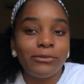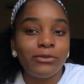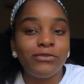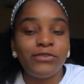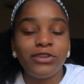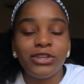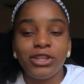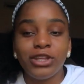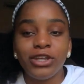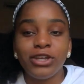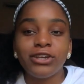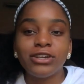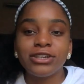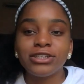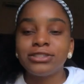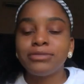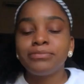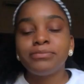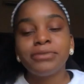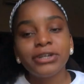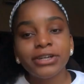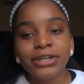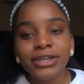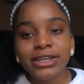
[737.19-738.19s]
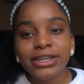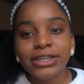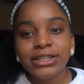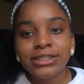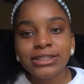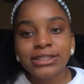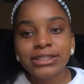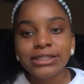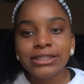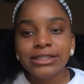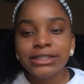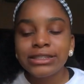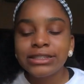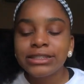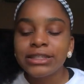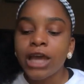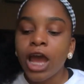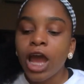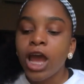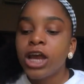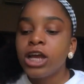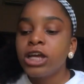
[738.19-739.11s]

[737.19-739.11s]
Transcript: movie theater experiences